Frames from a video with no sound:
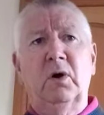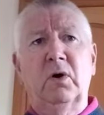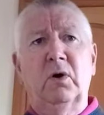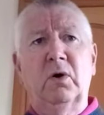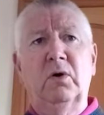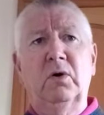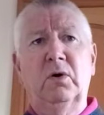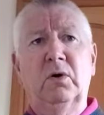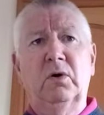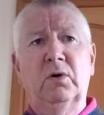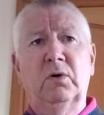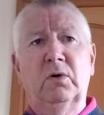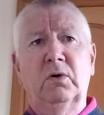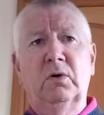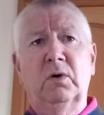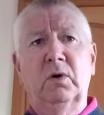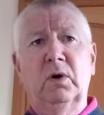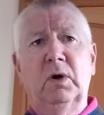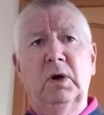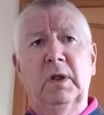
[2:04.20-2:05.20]
oh,
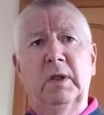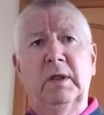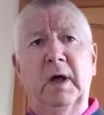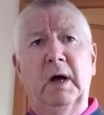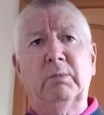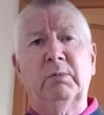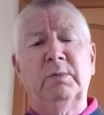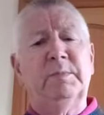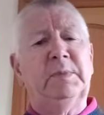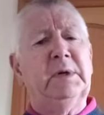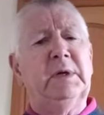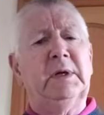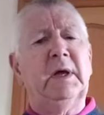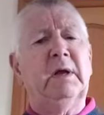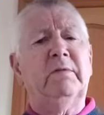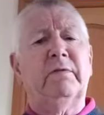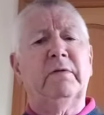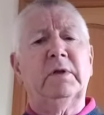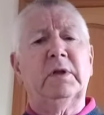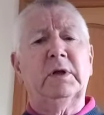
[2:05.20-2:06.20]
that would be good
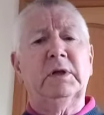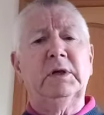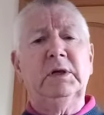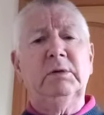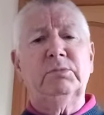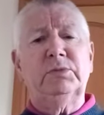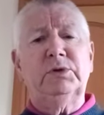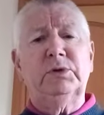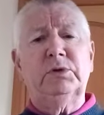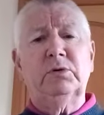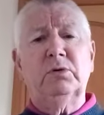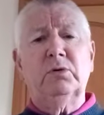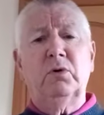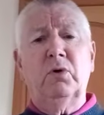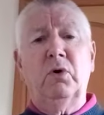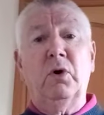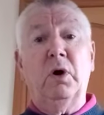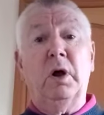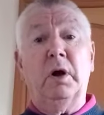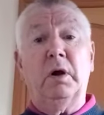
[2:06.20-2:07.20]
for the neeps,
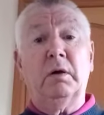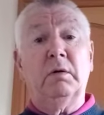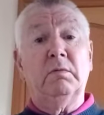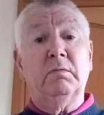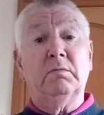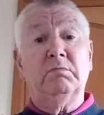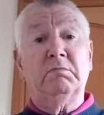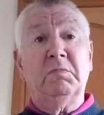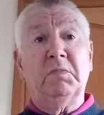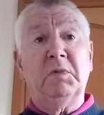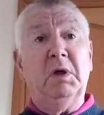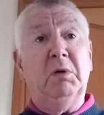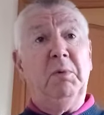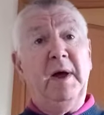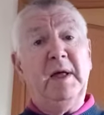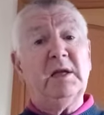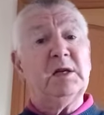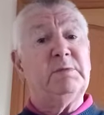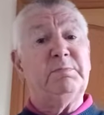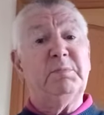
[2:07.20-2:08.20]
or the
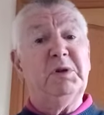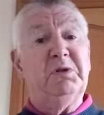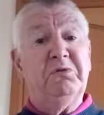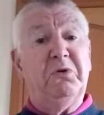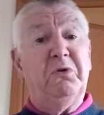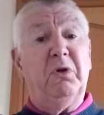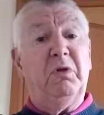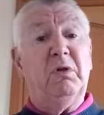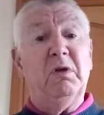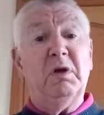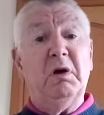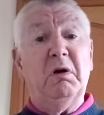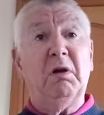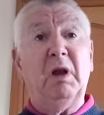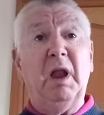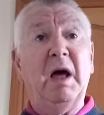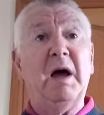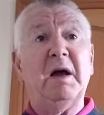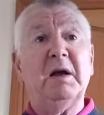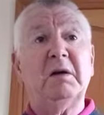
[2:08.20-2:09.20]
weather's been droothy o'
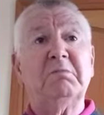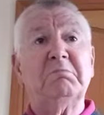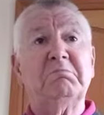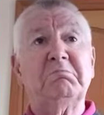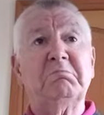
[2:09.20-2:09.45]
lang.